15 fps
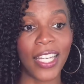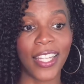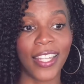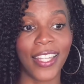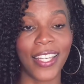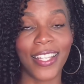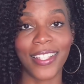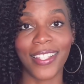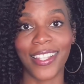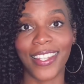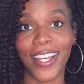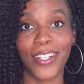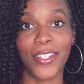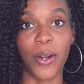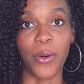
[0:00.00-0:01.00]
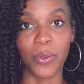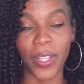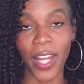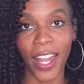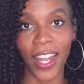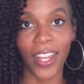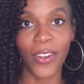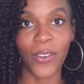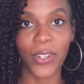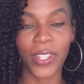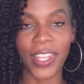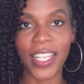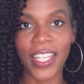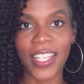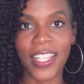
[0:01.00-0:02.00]
things that they don't like or
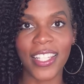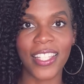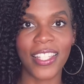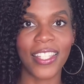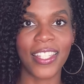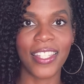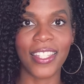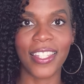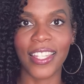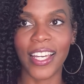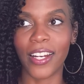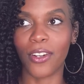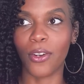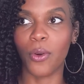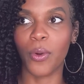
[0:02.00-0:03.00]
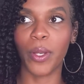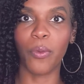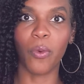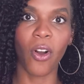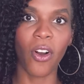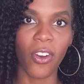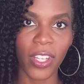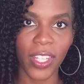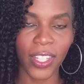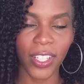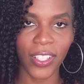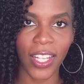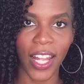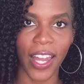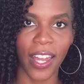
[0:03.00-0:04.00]
things that are going wrong in their
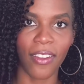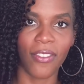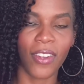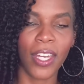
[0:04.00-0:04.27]
life.